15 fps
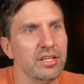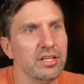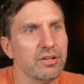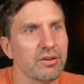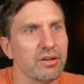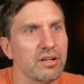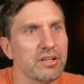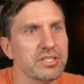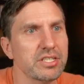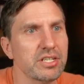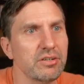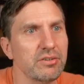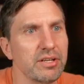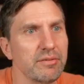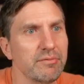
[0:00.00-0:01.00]
You can
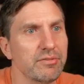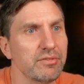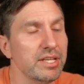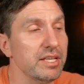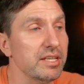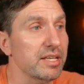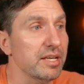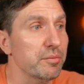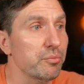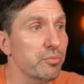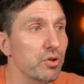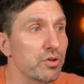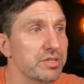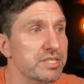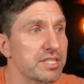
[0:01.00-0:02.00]
also inflate like
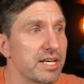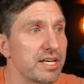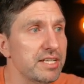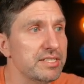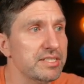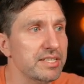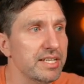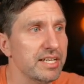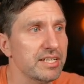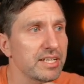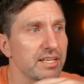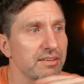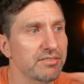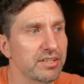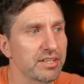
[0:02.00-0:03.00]
both sides, and that
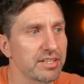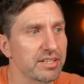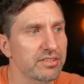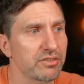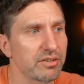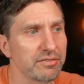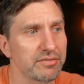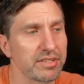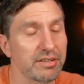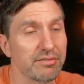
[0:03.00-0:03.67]
gives it a sort of